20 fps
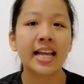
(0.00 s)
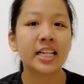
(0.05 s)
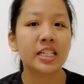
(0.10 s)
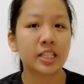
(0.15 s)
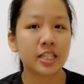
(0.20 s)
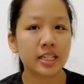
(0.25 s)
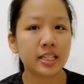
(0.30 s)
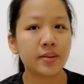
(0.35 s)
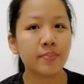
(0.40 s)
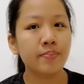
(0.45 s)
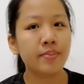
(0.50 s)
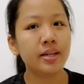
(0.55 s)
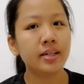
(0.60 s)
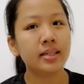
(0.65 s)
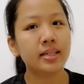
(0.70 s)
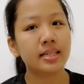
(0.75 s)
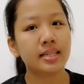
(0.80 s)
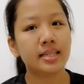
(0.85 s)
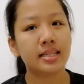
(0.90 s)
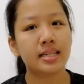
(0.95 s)
Gentle Milk
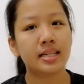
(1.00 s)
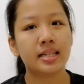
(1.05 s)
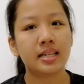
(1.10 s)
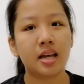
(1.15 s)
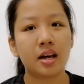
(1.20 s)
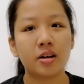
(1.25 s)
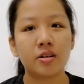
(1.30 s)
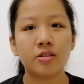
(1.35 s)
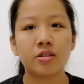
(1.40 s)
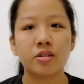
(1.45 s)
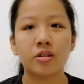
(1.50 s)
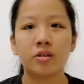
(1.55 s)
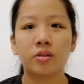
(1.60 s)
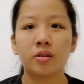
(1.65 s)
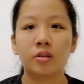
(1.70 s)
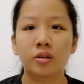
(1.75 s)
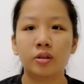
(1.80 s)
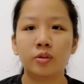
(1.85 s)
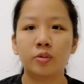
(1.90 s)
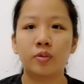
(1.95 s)
Cleanser also
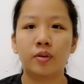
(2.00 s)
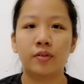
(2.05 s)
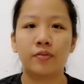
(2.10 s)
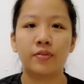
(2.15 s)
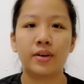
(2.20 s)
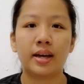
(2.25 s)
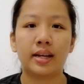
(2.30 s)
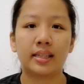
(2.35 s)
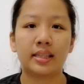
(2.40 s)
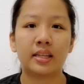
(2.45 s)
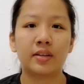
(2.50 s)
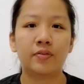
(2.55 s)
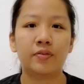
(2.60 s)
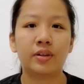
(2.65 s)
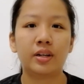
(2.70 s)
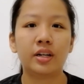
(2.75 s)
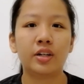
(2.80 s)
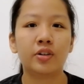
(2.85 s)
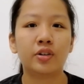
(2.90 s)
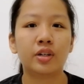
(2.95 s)
loaded with active
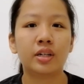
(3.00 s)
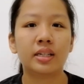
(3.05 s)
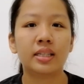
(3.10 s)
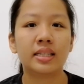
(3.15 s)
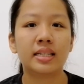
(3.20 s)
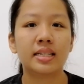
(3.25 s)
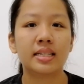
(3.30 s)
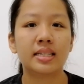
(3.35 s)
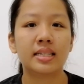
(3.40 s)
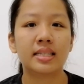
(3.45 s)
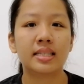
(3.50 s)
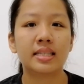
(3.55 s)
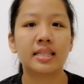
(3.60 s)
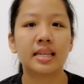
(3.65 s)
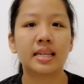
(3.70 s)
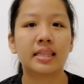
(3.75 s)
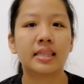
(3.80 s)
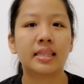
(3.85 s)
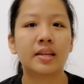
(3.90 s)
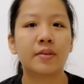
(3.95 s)
ingredients
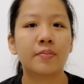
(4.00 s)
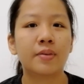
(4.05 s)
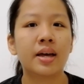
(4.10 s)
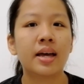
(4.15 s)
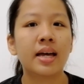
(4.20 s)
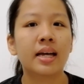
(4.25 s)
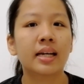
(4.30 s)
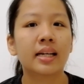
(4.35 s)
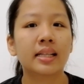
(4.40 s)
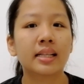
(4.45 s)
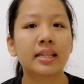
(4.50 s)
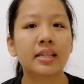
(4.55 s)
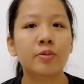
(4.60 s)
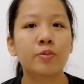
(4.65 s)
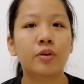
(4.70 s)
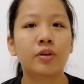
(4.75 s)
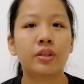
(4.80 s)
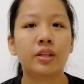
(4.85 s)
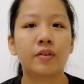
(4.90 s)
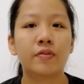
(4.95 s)
that deep clean
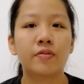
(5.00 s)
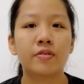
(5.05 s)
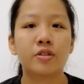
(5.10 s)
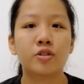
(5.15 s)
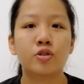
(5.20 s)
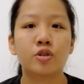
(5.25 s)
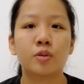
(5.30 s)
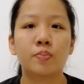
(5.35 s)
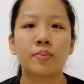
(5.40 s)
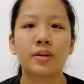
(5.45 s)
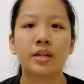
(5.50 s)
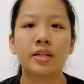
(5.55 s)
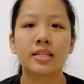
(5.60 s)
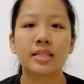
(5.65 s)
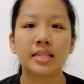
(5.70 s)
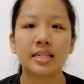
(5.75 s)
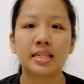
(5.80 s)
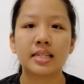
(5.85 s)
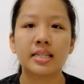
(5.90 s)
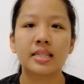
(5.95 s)
without stripping
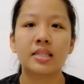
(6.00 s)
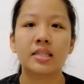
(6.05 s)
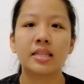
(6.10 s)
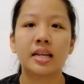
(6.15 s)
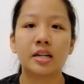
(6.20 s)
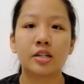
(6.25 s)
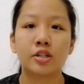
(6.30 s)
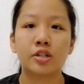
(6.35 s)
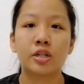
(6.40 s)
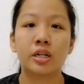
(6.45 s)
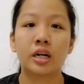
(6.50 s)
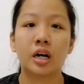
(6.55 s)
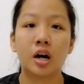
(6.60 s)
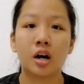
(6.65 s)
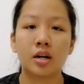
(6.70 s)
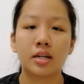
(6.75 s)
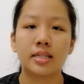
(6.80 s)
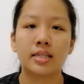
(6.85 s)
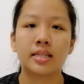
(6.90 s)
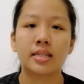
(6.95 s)
skin's natural
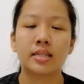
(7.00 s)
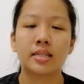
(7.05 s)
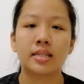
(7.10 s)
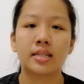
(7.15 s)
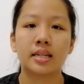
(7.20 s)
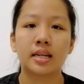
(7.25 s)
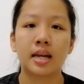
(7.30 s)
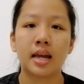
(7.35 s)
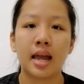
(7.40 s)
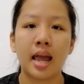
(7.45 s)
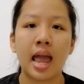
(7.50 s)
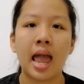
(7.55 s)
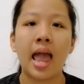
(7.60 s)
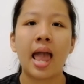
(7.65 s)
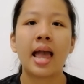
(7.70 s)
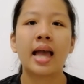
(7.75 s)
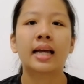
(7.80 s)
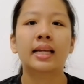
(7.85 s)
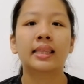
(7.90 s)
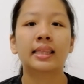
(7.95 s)
oils.
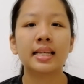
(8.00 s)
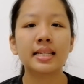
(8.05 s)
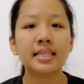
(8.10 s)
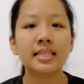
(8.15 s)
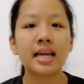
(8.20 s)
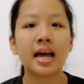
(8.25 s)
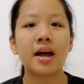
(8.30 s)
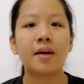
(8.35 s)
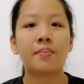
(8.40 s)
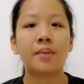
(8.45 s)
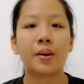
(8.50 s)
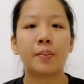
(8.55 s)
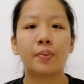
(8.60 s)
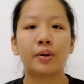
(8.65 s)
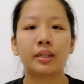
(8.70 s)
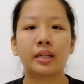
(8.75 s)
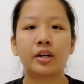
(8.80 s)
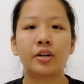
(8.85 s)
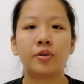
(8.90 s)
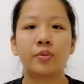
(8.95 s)
These are my
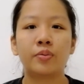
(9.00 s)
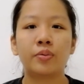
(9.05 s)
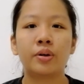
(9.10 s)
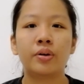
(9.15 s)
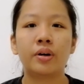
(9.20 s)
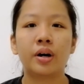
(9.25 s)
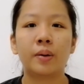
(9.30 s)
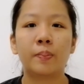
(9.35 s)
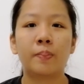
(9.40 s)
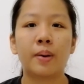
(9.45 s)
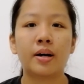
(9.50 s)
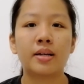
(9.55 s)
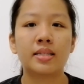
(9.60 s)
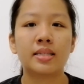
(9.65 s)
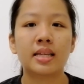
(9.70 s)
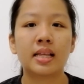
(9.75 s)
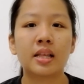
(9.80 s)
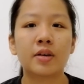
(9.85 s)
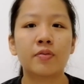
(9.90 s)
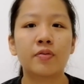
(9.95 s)
product review about
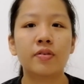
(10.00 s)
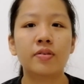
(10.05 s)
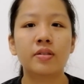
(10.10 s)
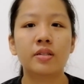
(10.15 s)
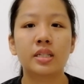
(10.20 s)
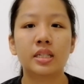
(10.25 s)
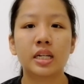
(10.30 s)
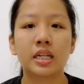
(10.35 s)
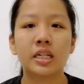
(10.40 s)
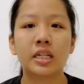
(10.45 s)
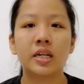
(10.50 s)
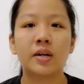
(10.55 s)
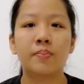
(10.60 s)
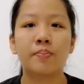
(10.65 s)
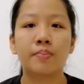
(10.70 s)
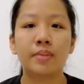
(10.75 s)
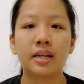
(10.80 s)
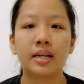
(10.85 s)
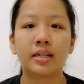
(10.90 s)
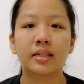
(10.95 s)
Celavive Gentle
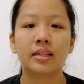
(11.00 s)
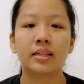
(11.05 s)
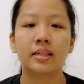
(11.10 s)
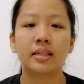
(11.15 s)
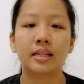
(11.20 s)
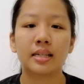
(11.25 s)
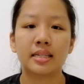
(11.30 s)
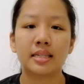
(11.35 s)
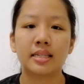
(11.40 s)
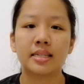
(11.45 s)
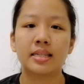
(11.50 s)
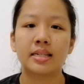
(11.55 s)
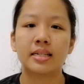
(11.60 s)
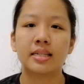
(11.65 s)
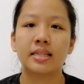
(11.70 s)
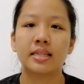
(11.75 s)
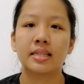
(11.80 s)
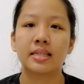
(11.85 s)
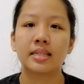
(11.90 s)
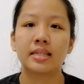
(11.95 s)
Milk Cleansers.
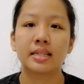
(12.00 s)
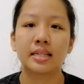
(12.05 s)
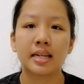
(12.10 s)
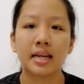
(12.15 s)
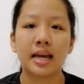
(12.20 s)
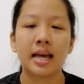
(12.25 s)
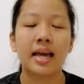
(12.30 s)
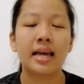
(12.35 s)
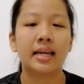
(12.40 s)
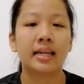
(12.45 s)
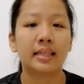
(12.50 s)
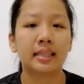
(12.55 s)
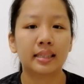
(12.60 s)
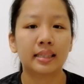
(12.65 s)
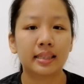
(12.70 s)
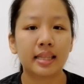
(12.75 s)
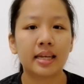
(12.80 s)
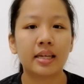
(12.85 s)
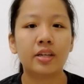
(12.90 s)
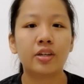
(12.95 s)

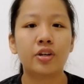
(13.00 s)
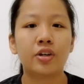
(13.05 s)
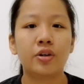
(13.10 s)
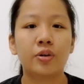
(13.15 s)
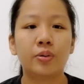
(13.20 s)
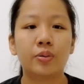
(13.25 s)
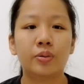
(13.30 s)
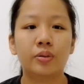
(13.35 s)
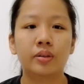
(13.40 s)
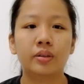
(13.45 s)
Thank you.